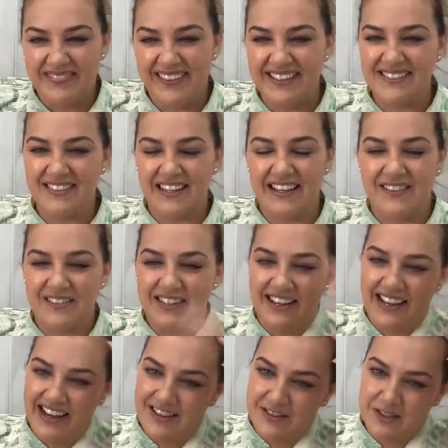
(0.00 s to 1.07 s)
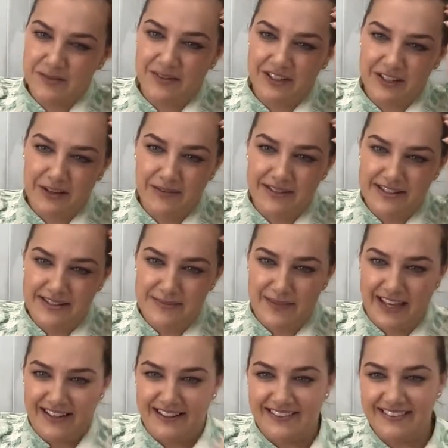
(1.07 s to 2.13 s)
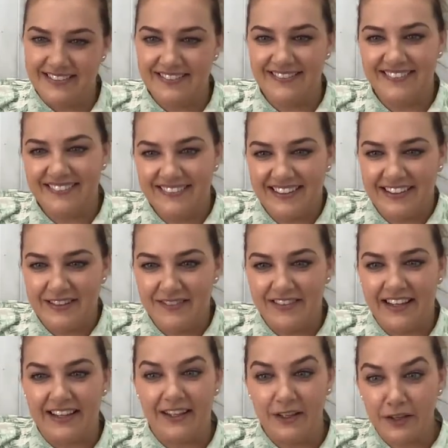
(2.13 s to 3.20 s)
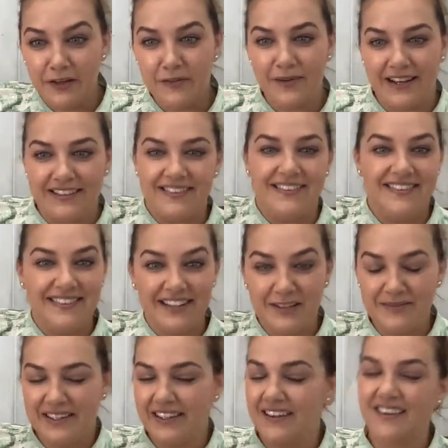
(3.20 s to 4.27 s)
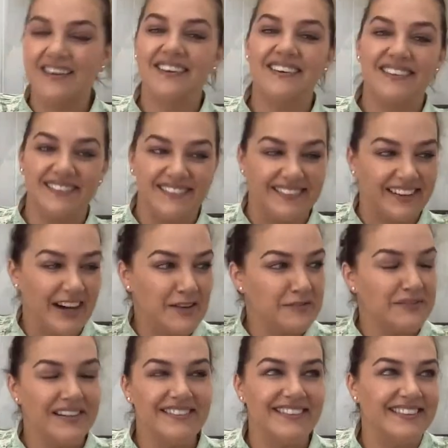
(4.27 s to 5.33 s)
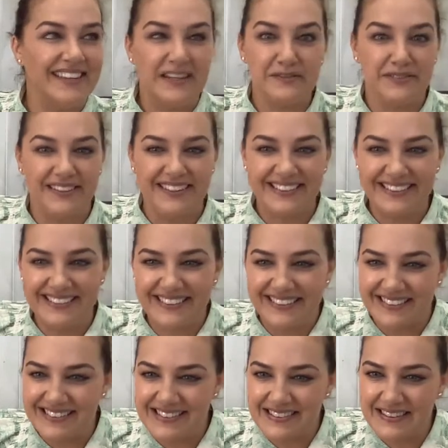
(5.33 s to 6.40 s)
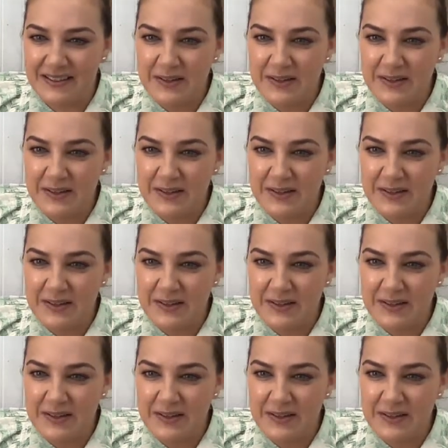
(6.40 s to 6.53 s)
That's like when I asked you what Ewan's meant and you were like, Ewan's. And I'm like, oh, I've wondered that for years.